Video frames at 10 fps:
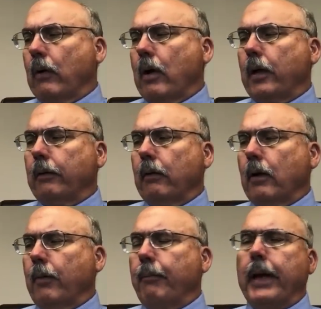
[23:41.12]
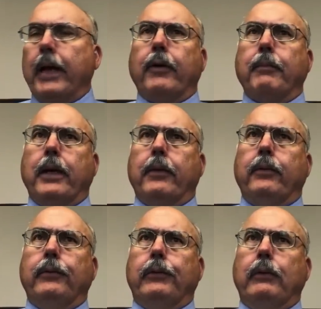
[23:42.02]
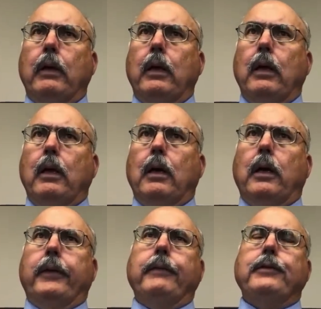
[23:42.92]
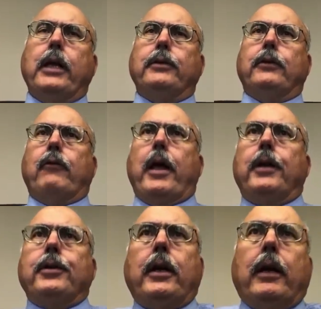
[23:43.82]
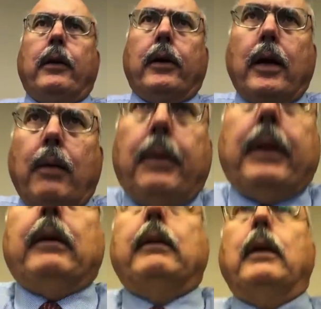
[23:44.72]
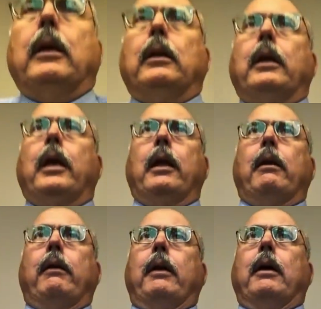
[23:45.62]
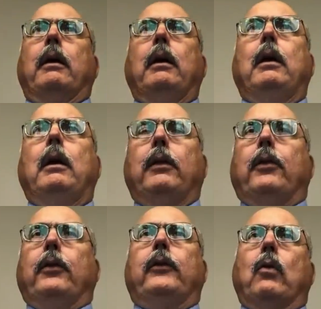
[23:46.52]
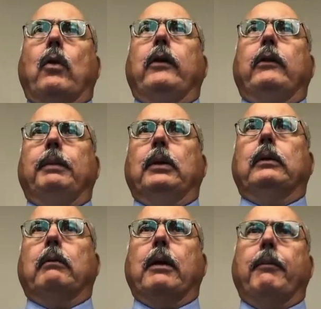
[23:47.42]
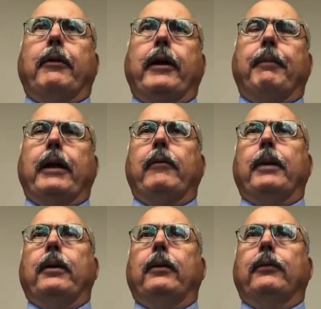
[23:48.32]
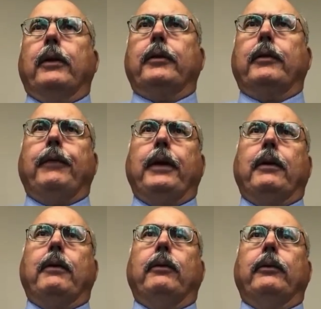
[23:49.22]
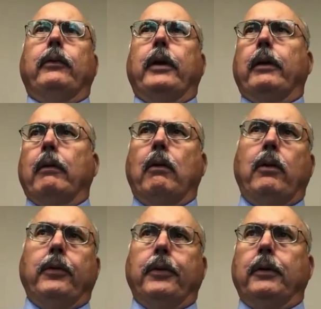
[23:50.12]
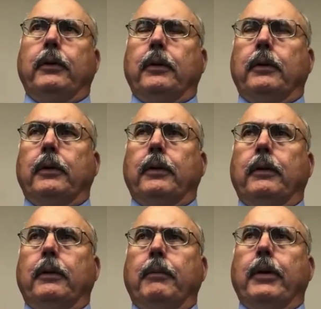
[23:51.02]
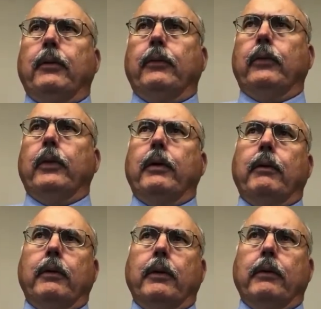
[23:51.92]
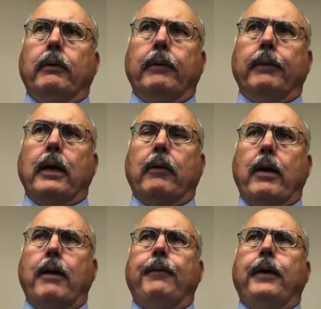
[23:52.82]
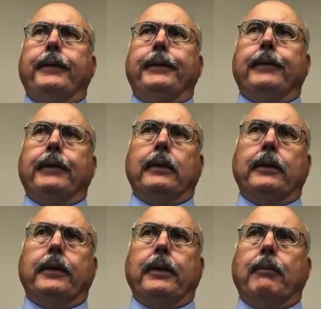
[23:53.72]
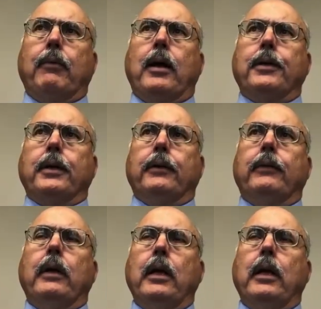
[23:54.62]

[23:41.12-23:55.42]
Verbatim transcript: on, on battery metals. Uh, they've changed their strategy and their company. And, and, uh, their story is built around battery metals, electric vehicles, and all the the, the, the minerals. So they're, they're, they've got graphite, they've got lithium projects.